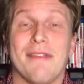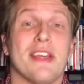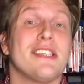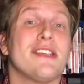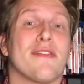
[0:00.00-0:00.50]
And if
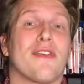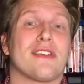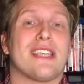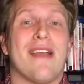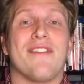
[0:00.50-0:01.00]
this is your
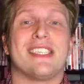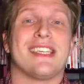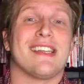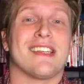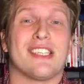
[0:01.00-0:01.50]
first time
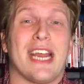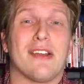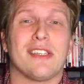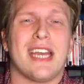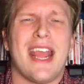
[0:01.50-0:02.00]
visiting the
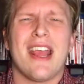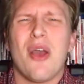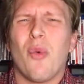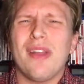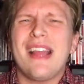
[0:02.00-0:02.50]
channel today,
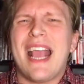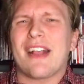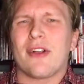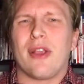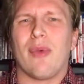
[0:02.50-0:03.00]
what the
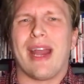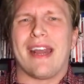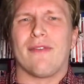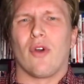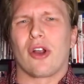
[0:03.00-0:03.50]
heck are you
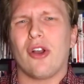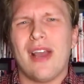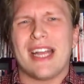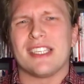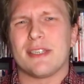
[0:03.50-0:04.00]
waiting for? Go
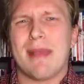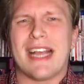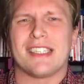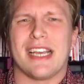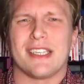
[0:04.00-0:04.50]
ahead and
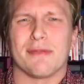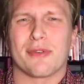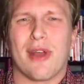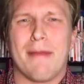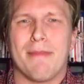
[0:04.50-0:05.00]
smash that
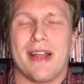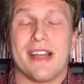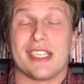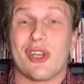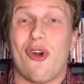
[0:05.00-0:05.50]
subscribe
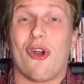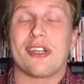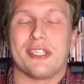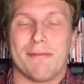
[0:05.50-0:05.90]
button as hard as you